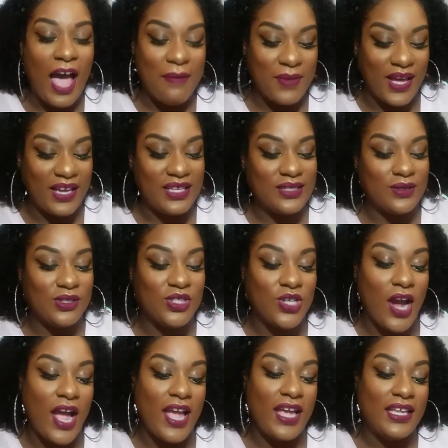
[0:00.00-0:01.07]
might as well
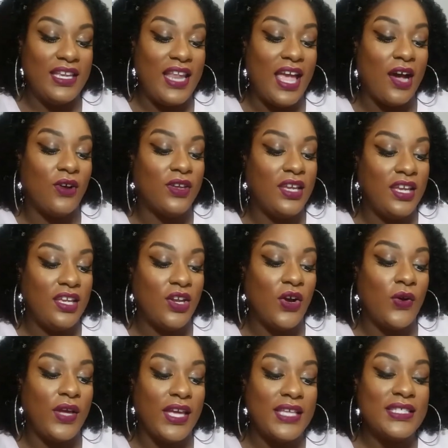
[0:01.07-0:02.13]
try it. Now,
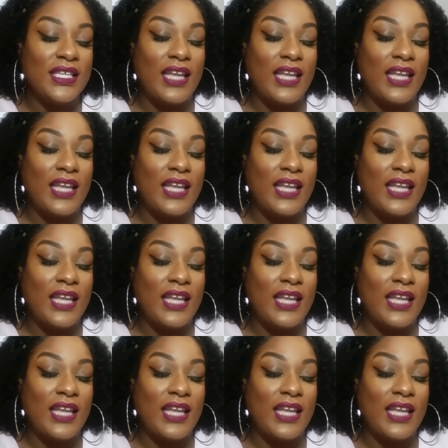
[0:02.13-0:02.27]
keto is